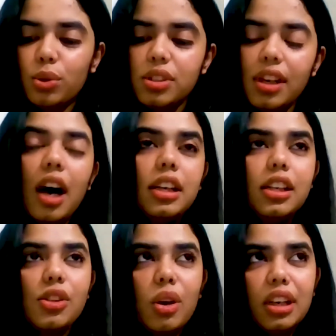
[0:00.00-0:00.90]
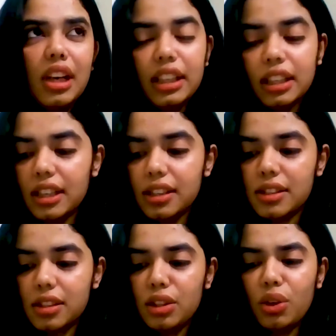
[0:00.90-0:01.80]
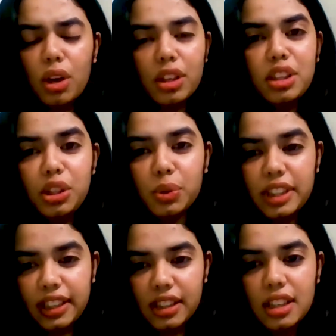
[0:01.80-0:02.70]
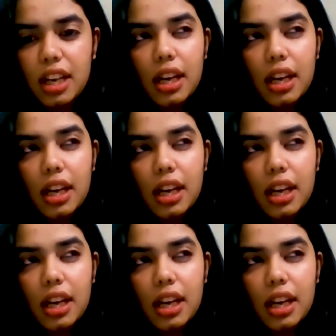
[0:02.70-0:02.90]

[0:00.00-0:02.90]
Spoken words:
so saris online is not a new thing.